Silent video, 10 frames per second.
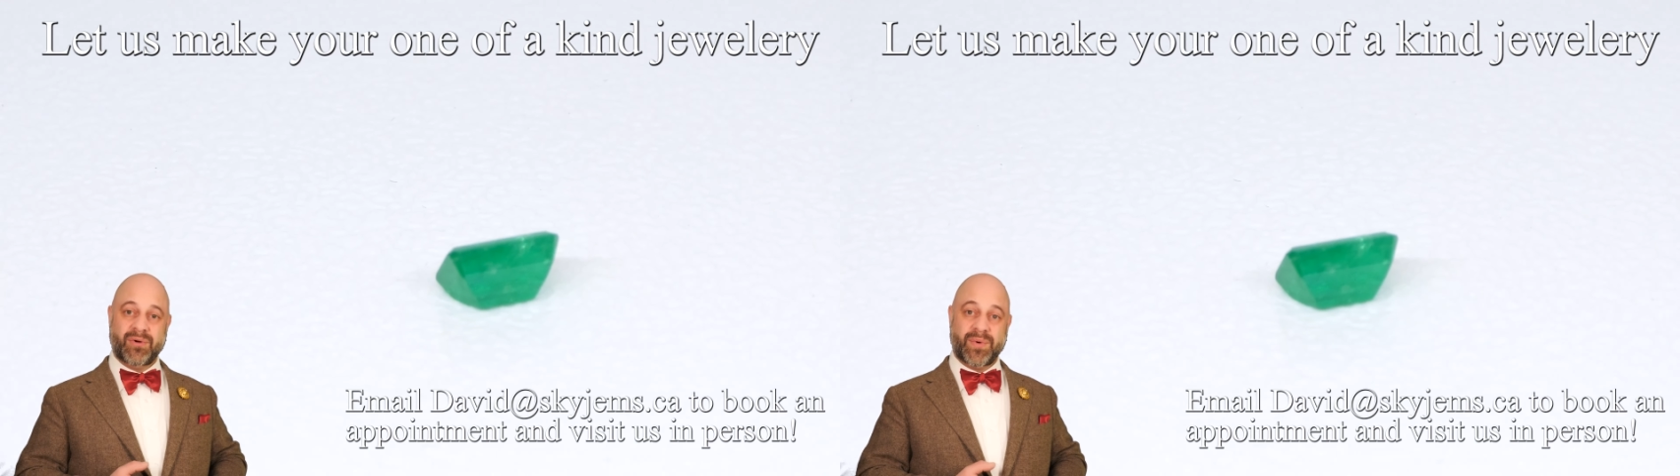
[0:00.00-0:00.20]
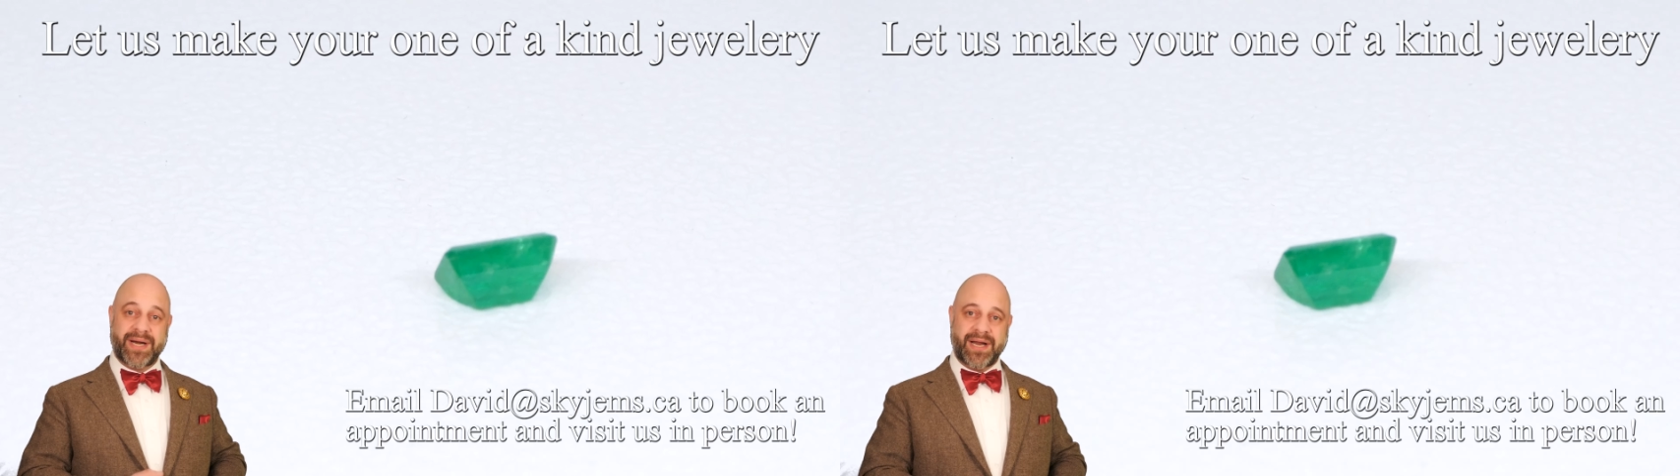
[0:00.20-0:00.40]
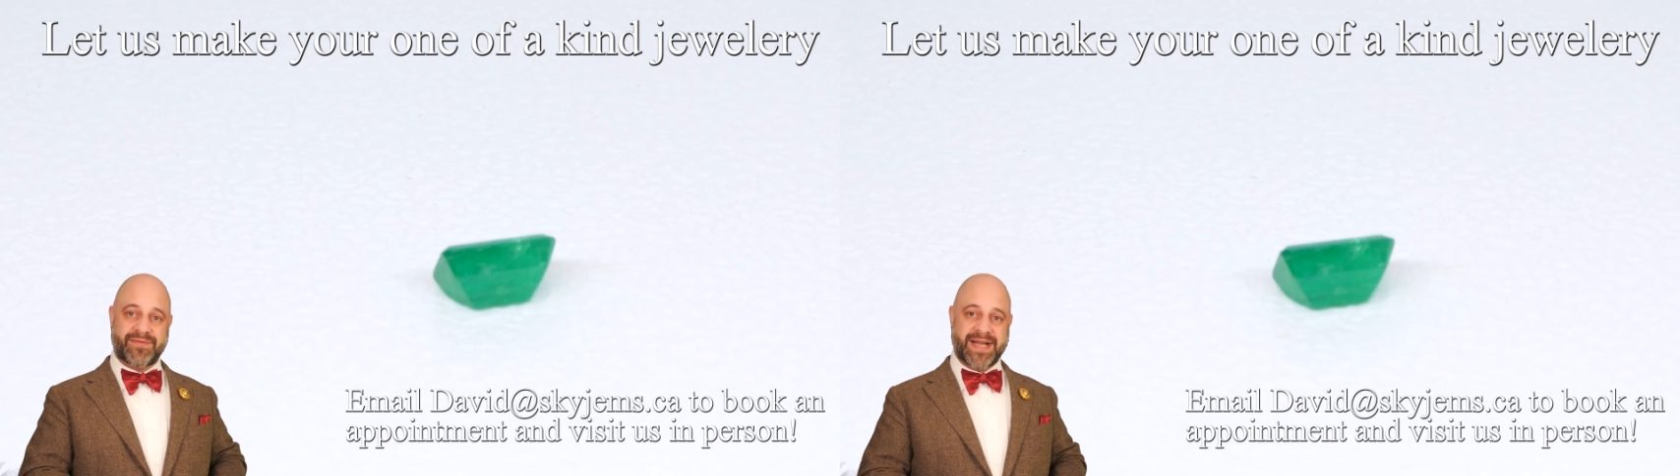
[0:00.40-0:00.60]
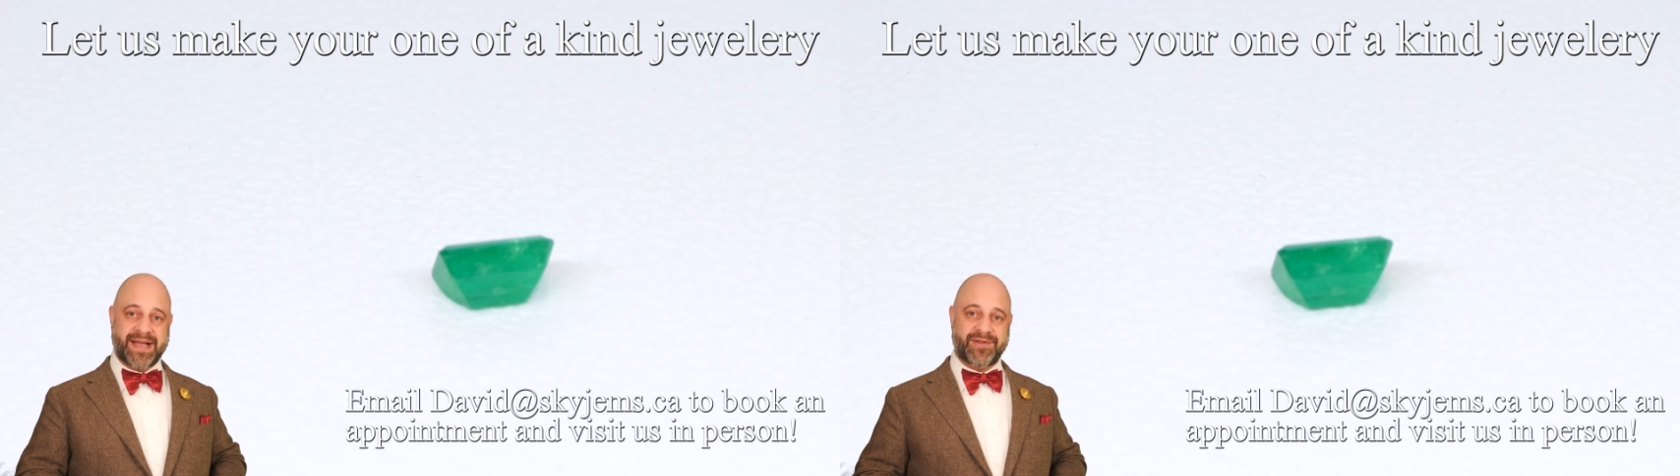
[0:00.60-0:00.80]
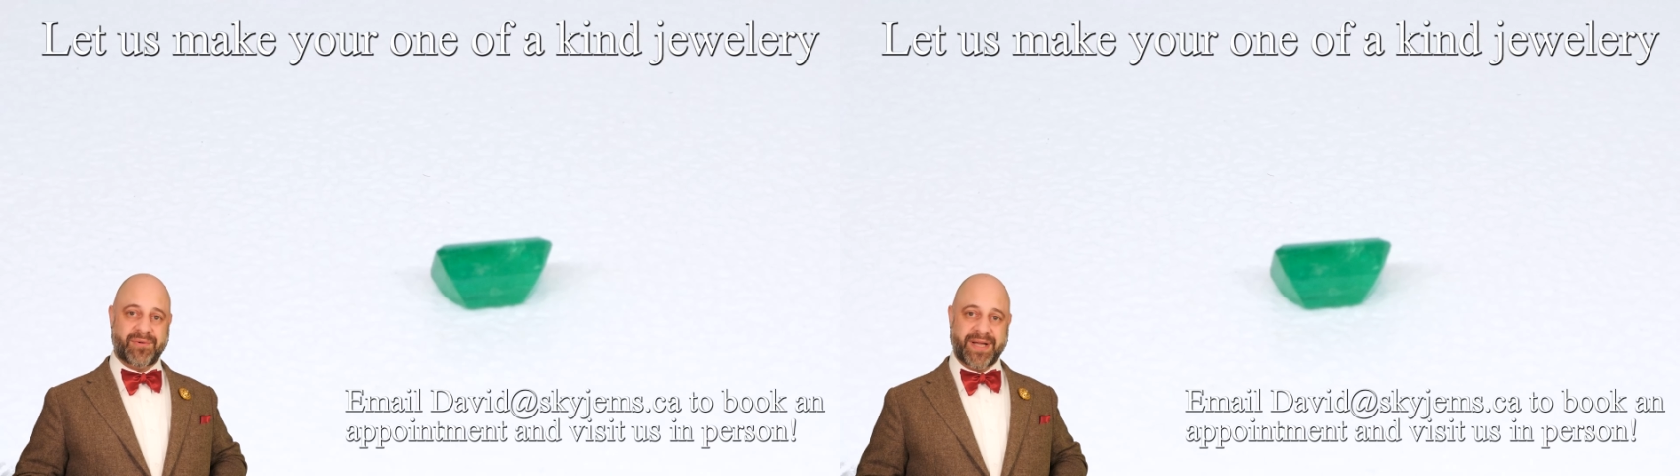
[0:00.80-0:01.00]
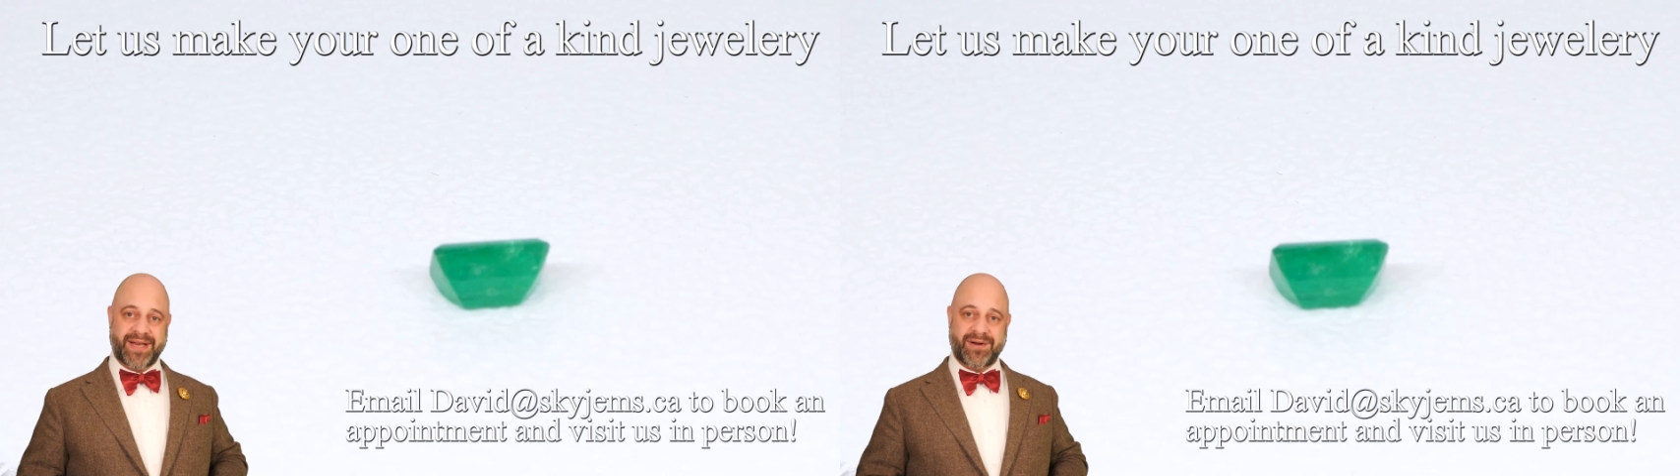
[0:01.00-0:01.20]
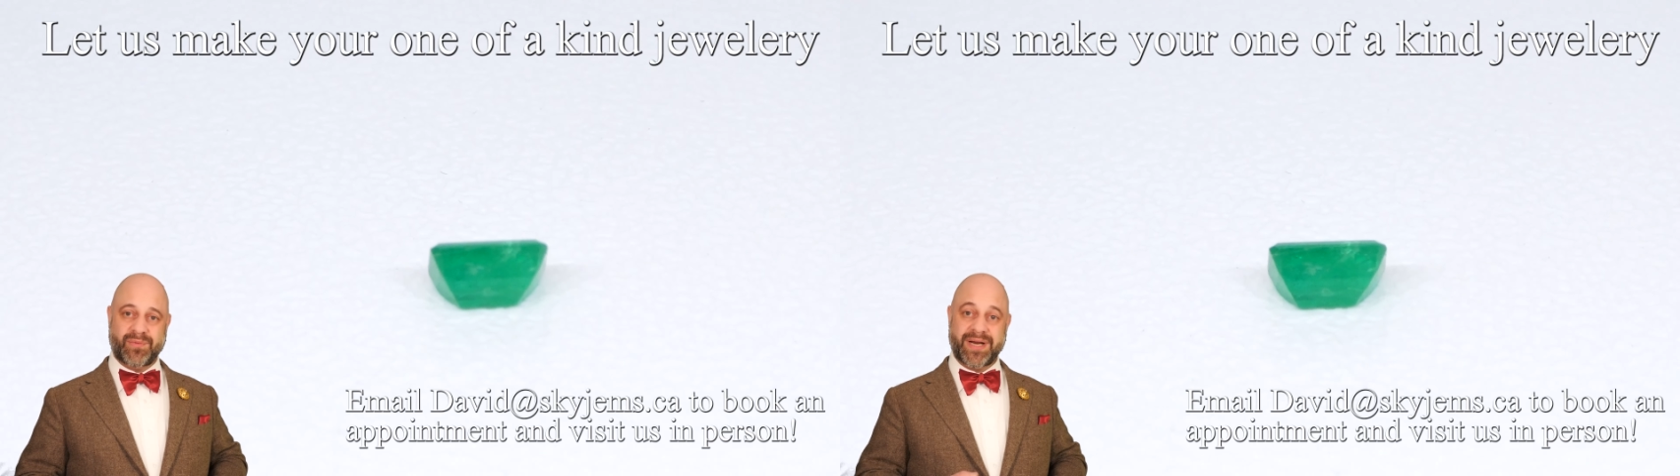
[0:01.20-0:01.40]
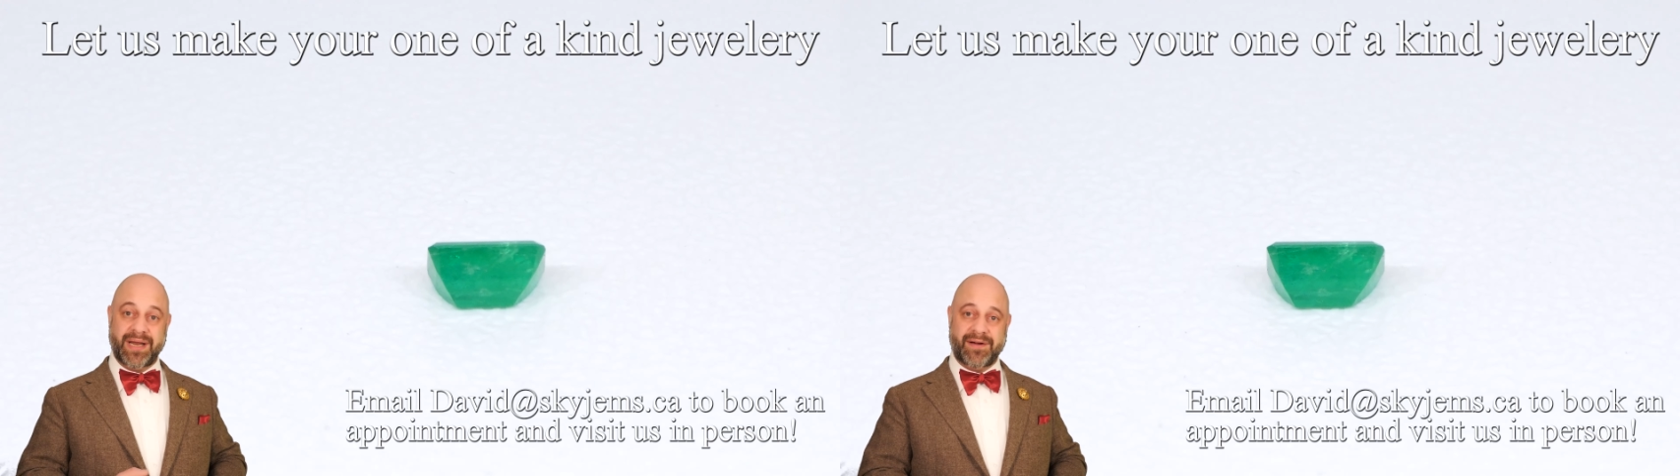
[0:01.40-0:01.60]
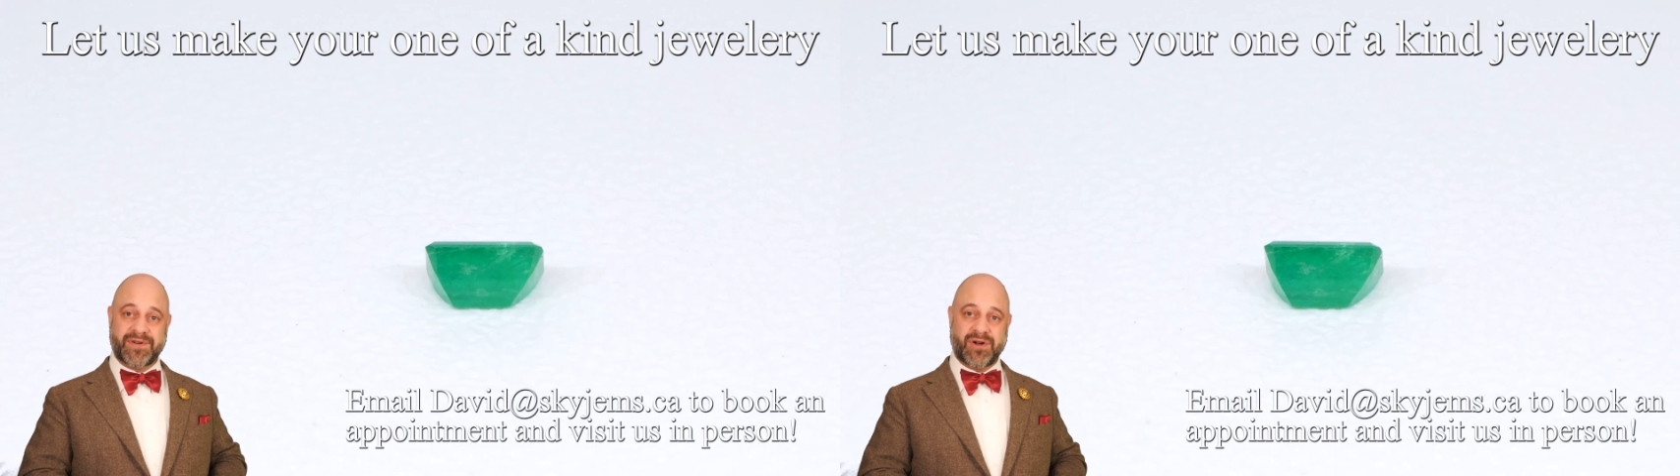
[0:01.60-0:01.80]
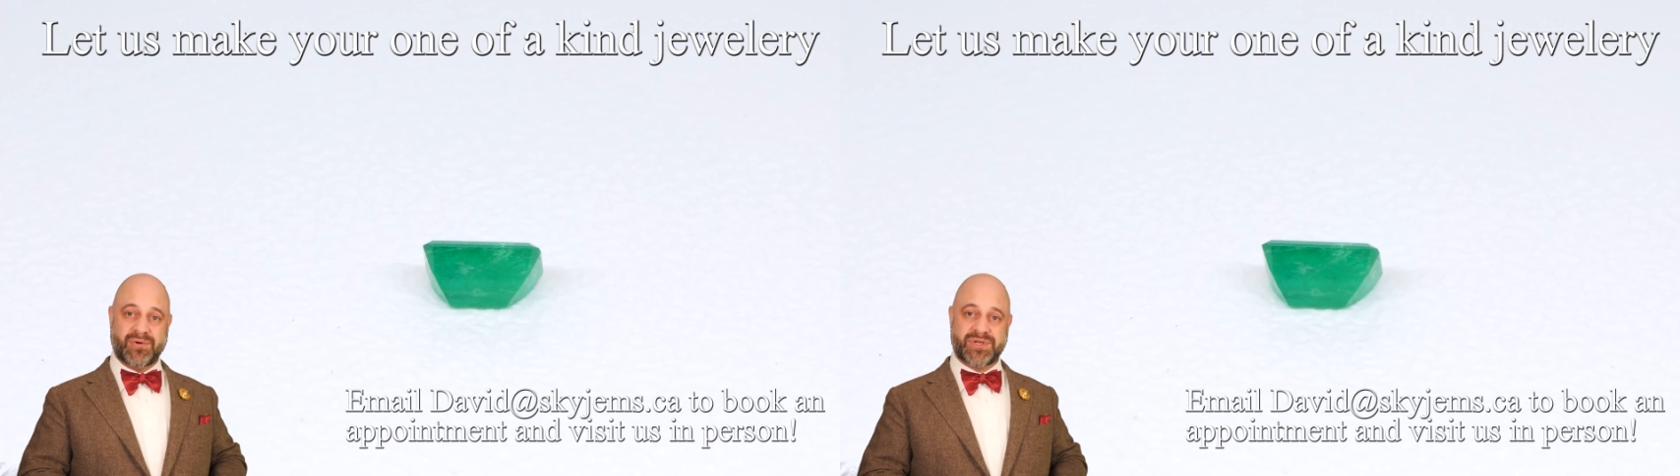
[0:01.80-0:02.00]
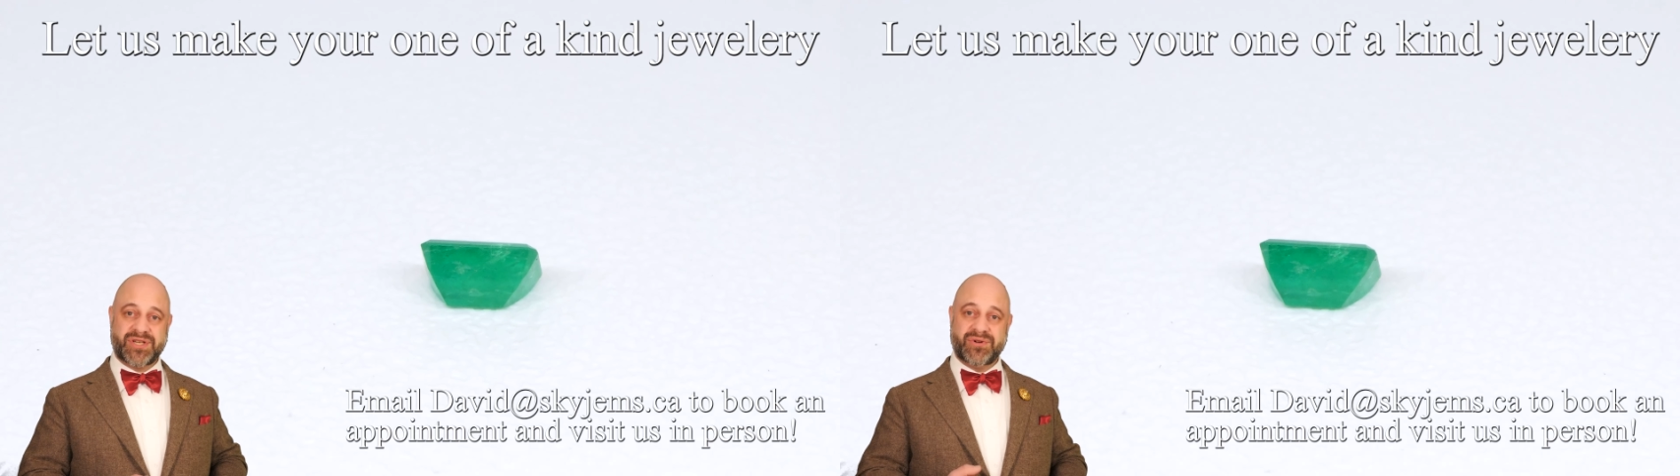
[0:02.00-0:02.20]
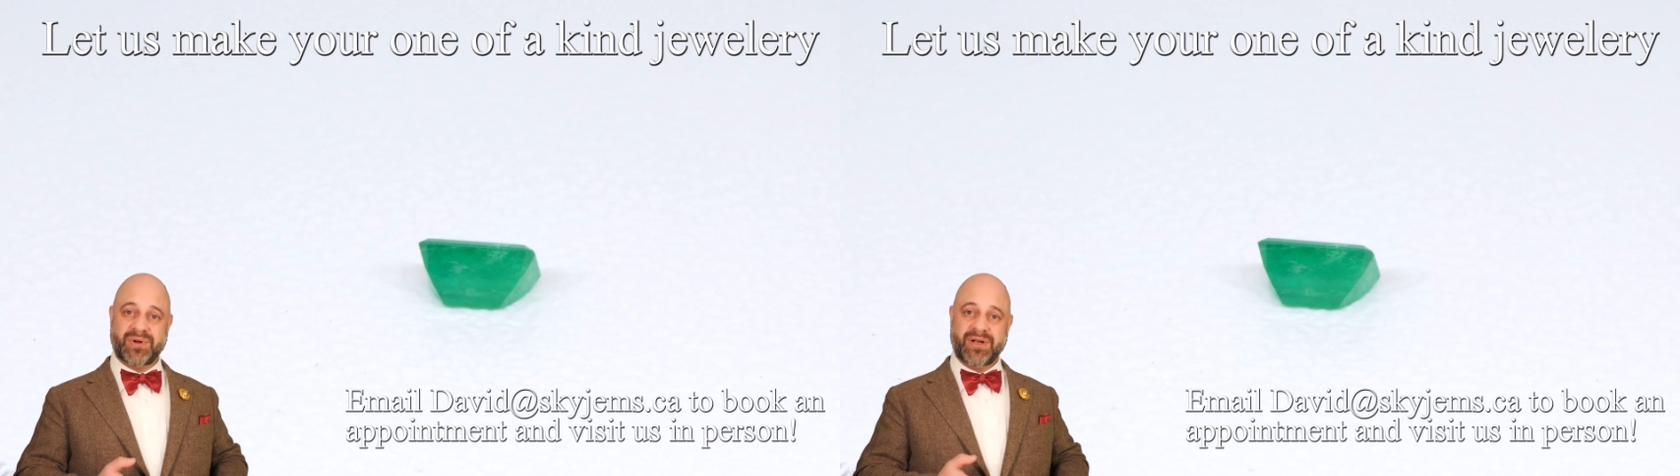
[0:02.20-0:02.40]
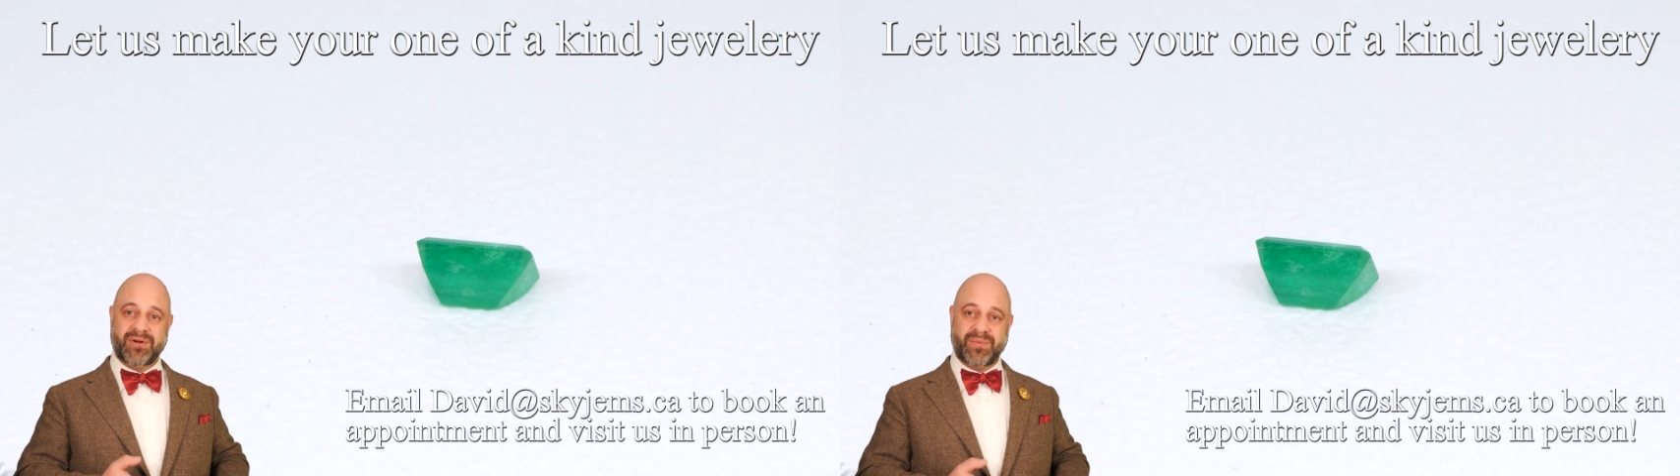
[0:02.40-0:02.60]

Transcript: we'd love to have you in. We'd love to host you.